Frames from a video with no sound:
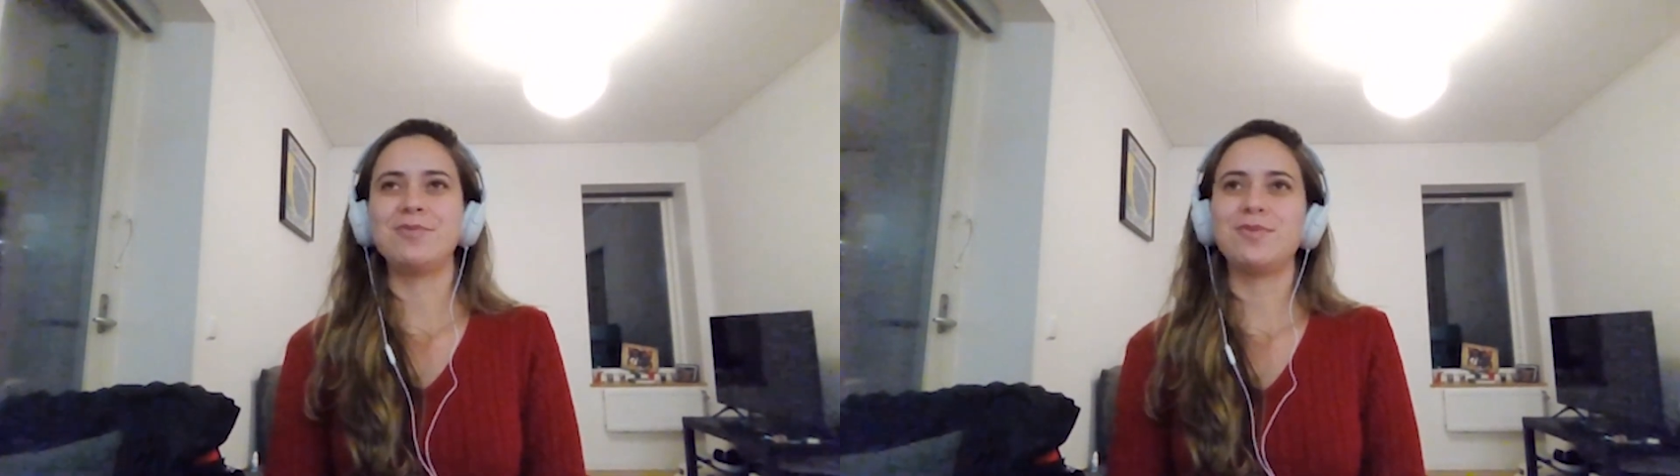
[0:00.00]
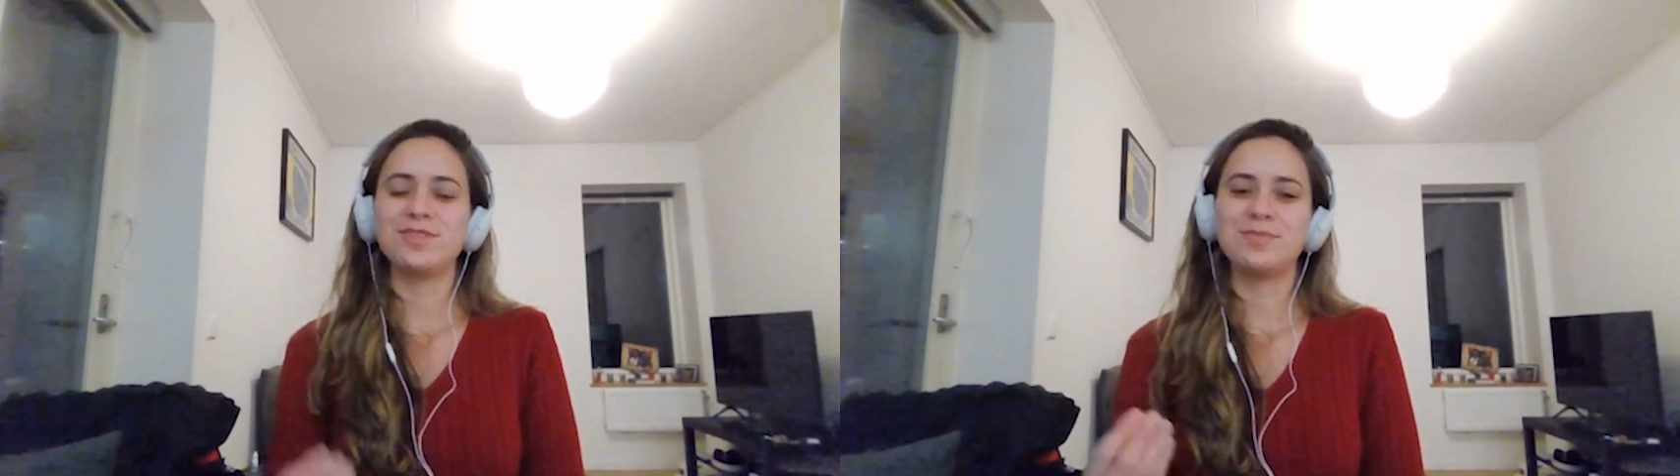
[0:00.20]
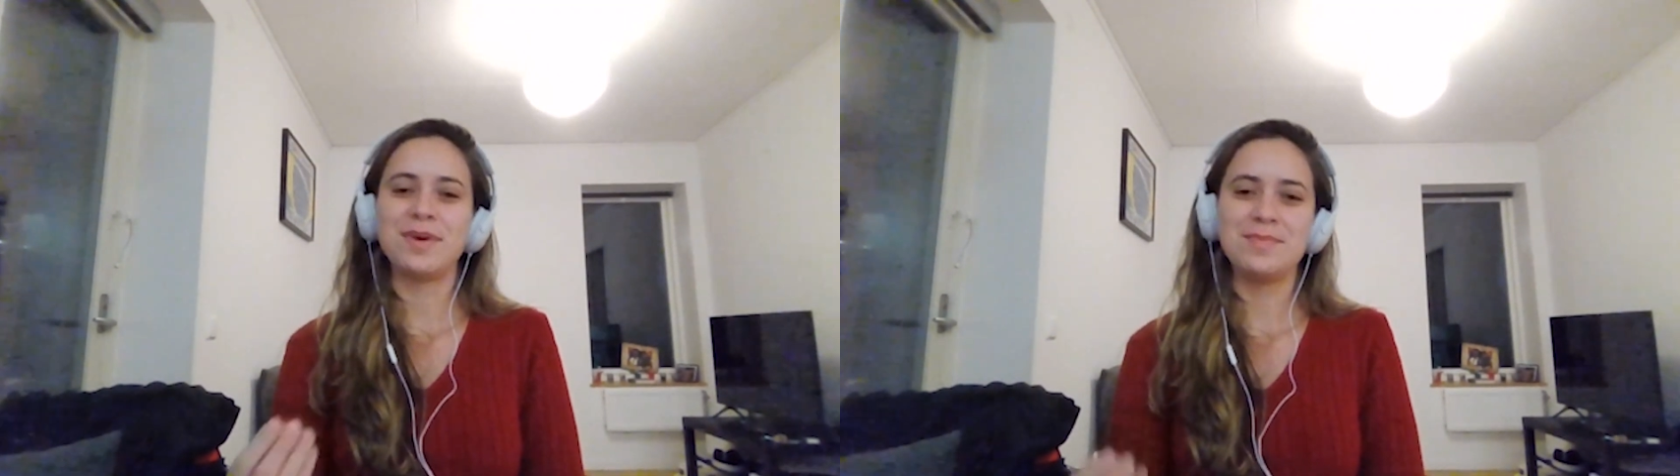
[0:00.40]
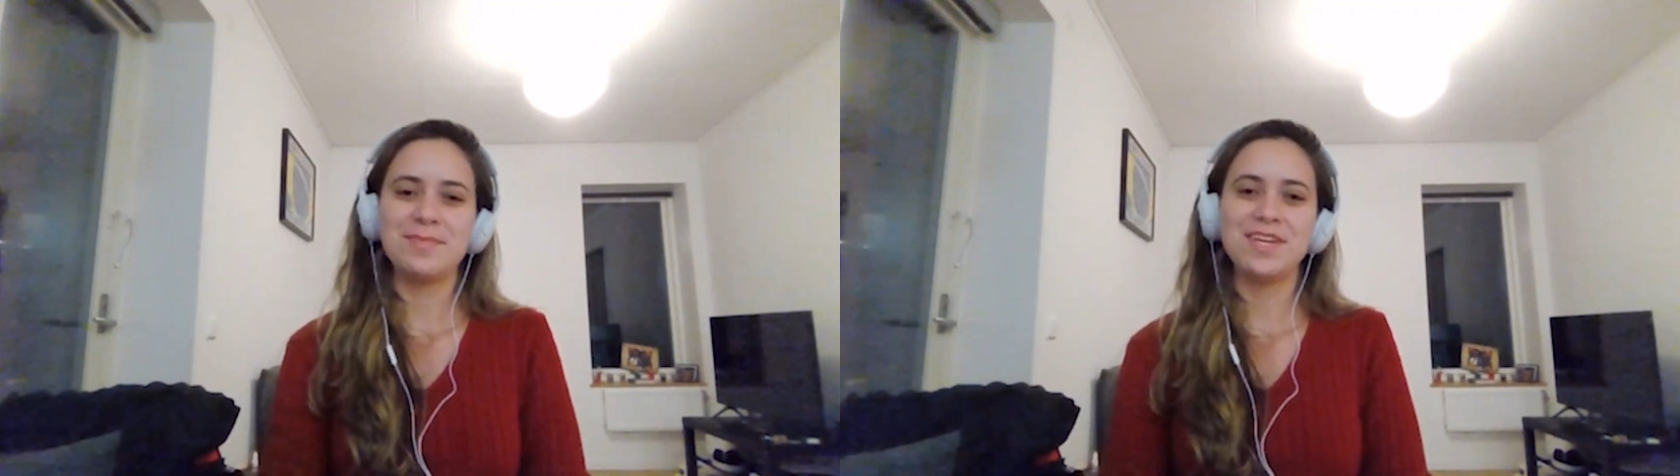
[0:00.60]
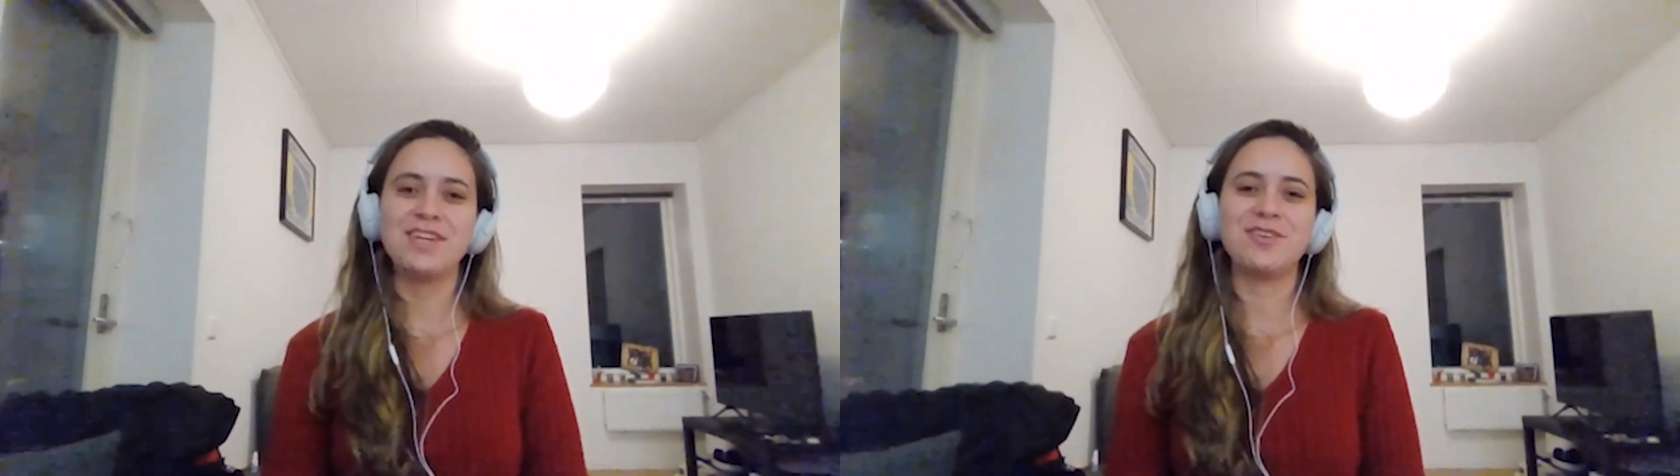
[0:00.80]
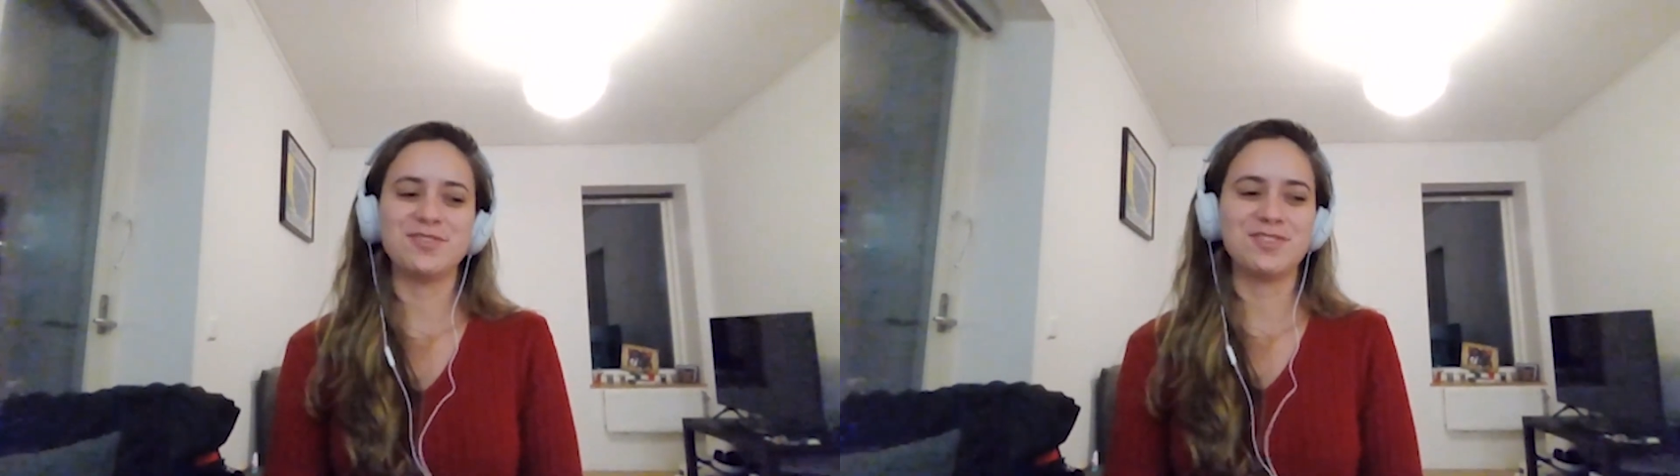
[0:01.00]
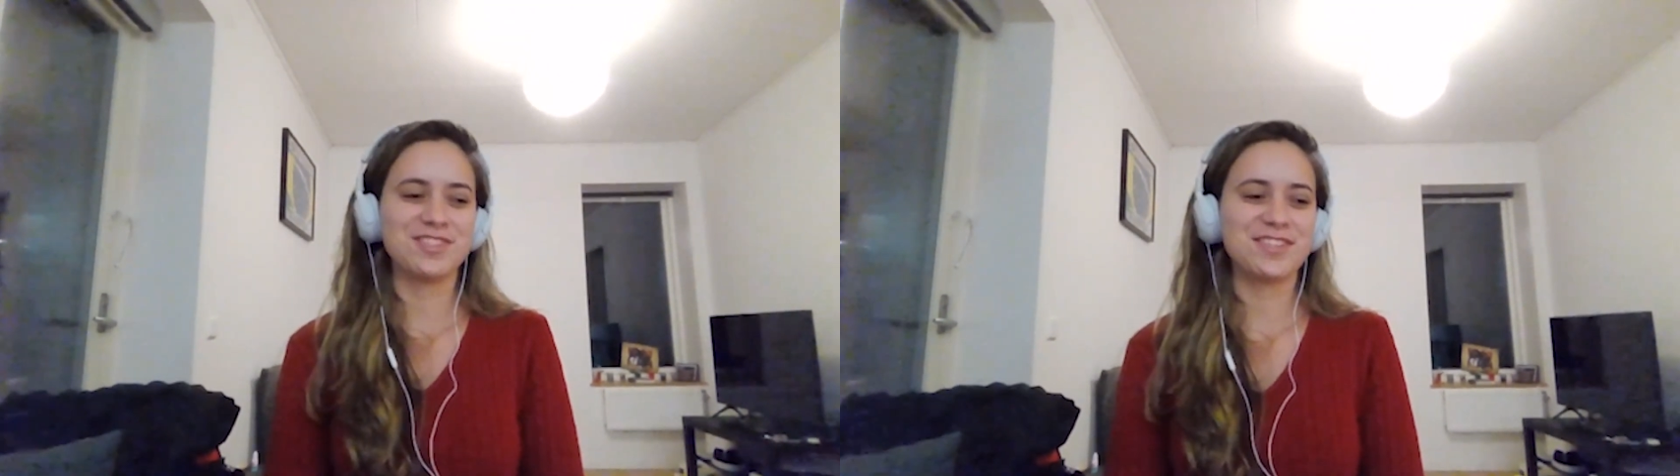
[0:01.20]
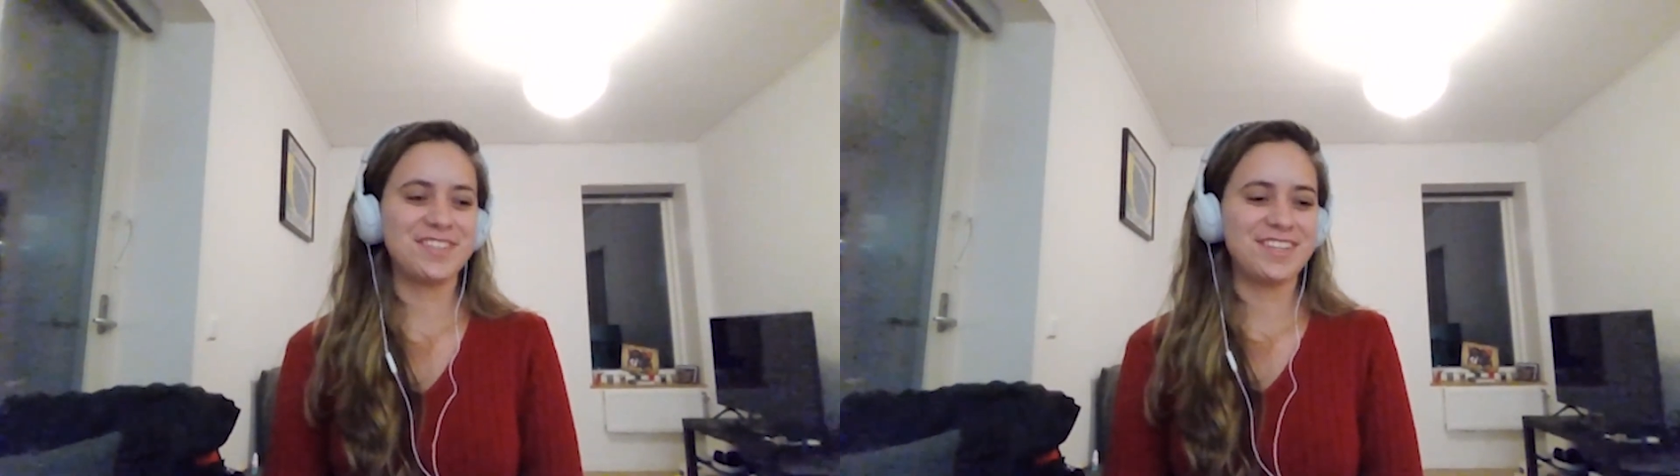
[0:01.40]
was my big
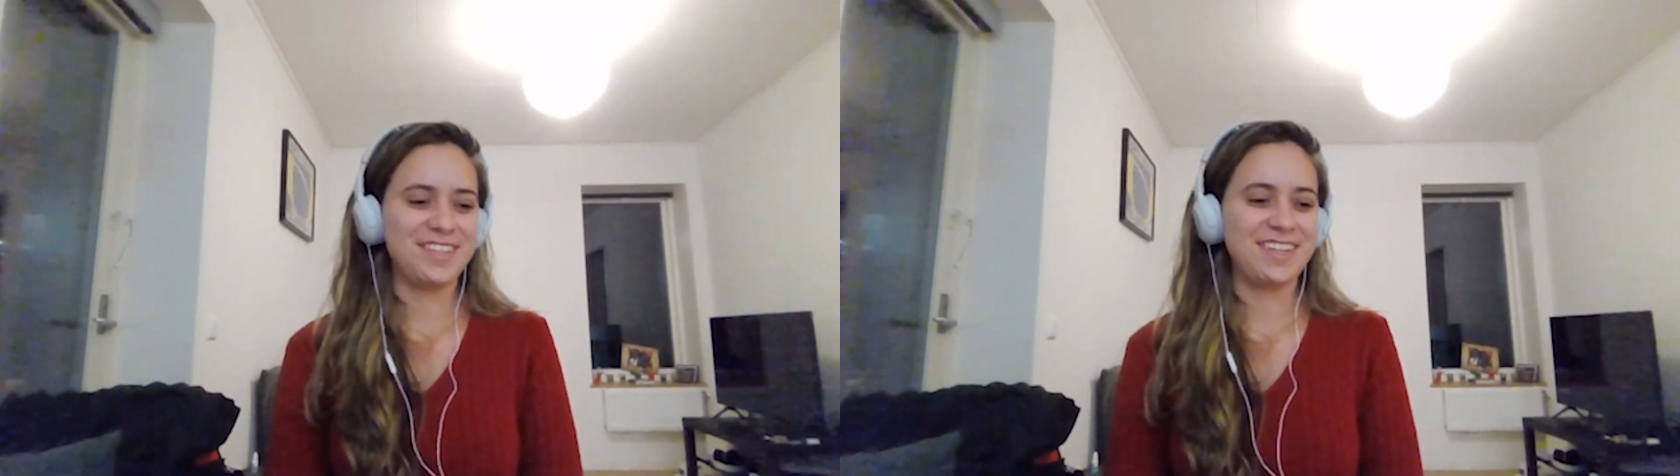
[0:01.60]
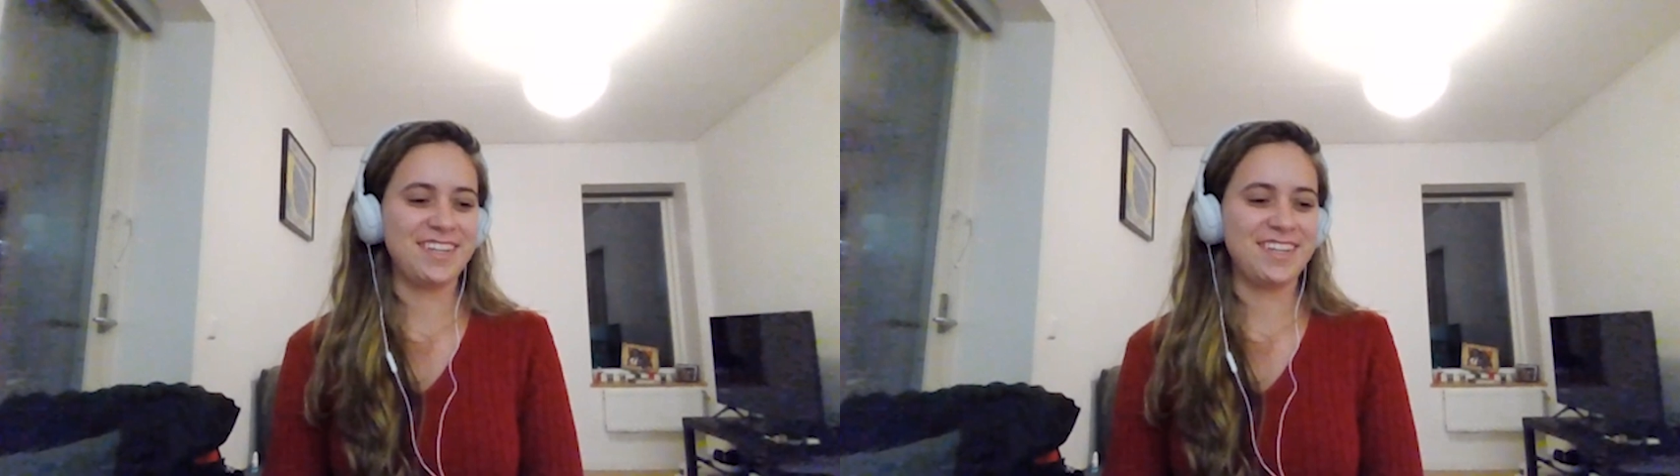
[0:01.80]
concern,